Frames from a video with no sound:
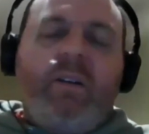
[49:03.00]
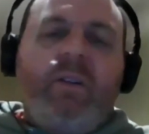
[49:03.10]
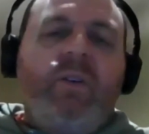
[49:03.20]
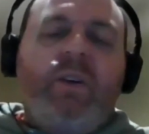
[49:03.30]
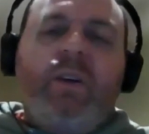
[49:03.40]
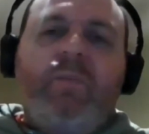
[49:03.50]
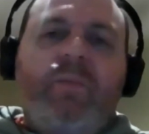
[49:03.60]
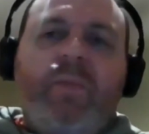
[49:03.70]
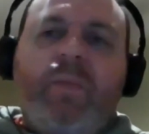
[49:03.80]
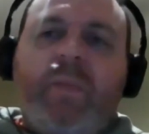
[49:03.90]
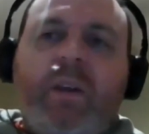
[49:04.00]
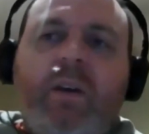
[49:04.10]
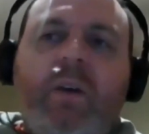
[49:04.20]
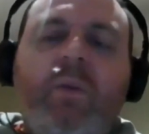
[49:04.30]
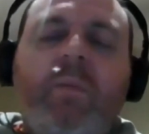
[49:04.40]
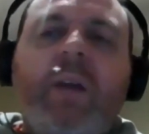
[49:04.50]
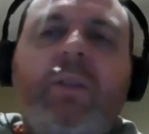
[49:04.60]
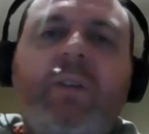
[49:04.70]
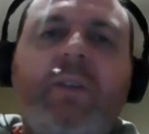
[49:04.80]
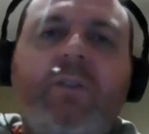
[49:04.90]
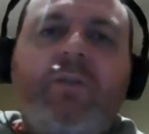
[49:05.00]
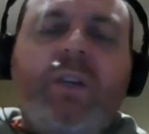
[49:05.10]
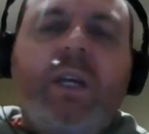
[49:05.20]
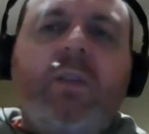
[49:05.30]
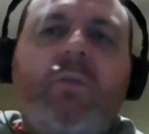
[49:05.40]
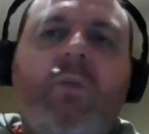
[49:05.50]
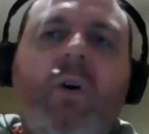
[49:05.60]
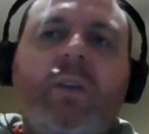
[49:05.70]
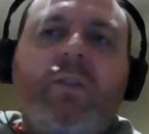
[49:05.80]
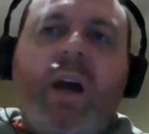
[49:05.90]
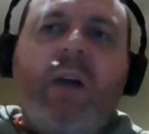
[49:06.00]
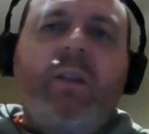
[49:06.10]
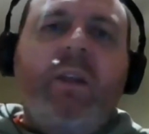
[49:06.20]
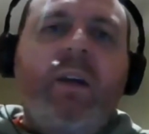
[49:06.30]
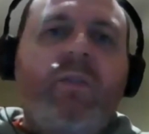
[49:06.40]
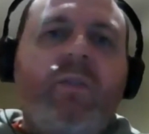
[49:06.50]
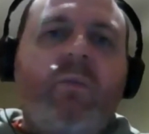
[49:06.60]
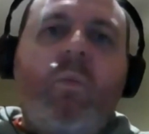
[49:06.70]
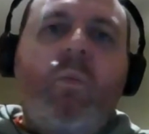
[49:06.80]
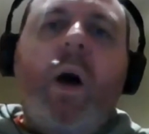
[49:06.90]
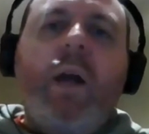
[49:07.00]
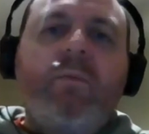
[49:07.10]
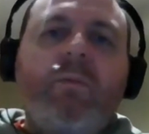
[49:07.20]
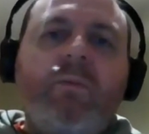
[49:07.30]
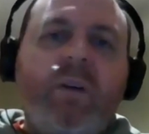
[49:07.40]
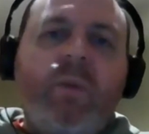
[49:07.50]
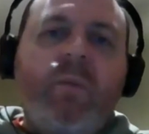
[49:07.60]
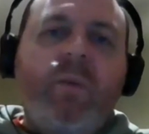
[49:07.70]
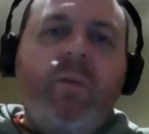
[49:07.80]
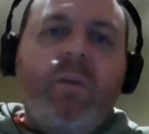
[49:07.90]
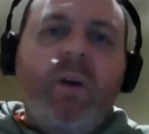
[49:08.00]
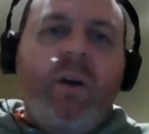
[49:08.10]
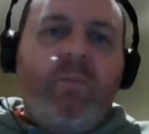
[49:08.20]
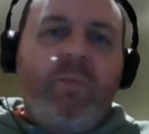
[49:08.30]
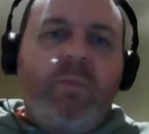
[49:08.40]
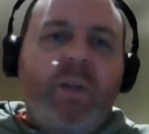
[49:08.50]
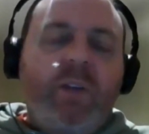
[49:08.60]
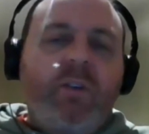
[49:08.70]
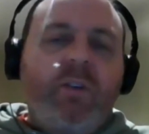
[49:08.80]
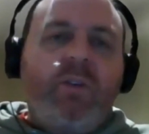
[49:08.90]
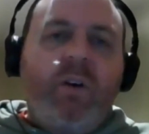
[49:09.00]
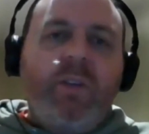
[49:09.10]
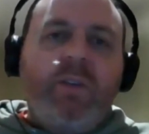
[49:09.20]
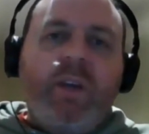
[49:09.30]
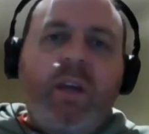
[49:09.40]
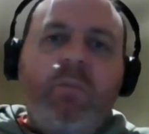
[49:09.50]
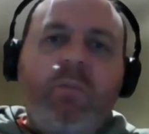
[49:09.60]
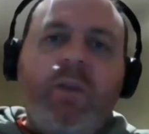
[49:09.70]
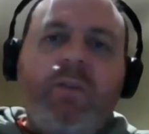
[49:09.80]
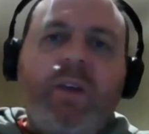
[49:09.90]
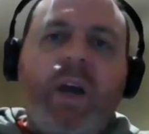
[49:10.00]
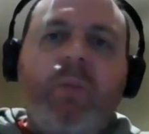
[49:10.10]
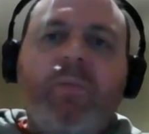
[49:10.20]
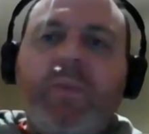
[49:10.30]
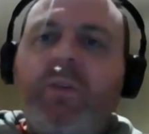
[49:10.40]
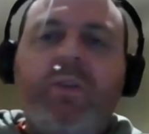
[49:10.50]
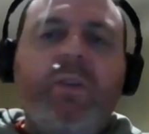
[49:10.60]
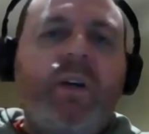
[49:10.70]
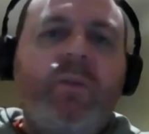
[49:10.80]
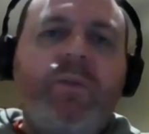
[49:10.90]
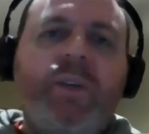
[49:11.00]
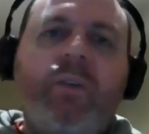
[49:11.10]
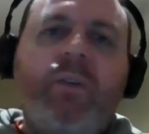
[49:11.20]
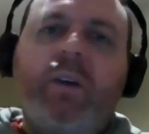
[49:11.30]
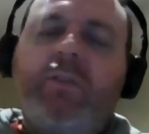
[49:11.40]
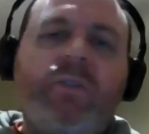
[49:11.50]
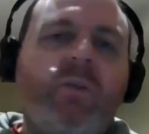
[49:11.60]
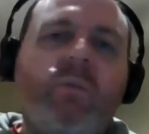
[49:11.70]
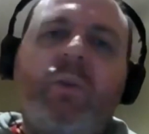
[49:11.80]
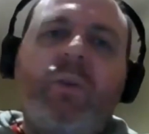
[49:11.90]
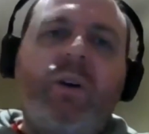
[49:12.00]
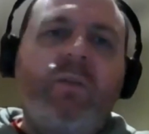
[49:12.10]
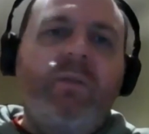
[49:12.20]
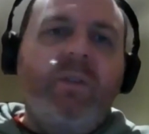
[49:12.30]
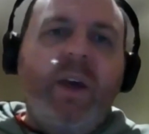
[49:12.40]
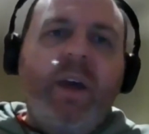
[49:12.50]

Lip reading: look, it would have made things interesting in the writing to have at least one family member potentially die in this scene. But look, the dumb T-Rex just couldn't pull it off.